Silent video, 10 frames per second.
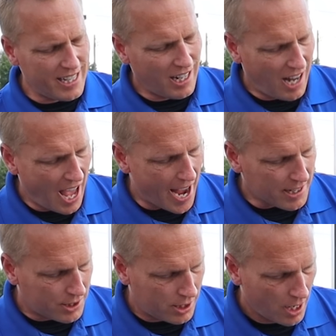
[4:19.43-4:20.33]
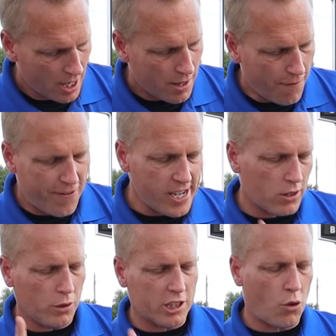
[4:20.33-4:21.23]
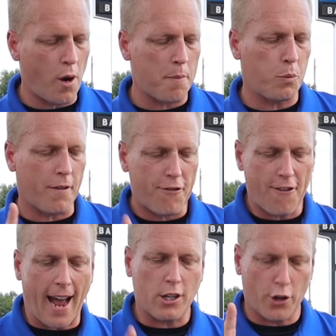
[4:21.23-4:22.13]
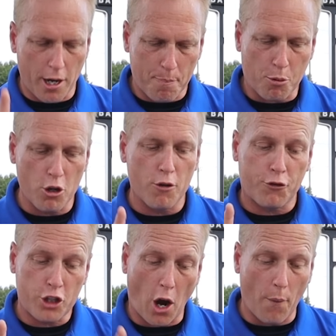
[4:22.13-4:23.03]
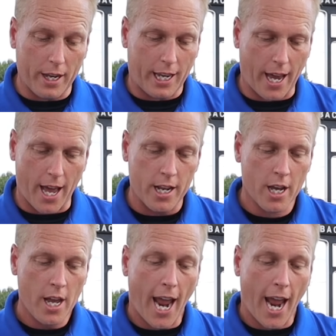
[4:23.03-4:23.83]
unless the vehicle is equipped with factory approved towing kit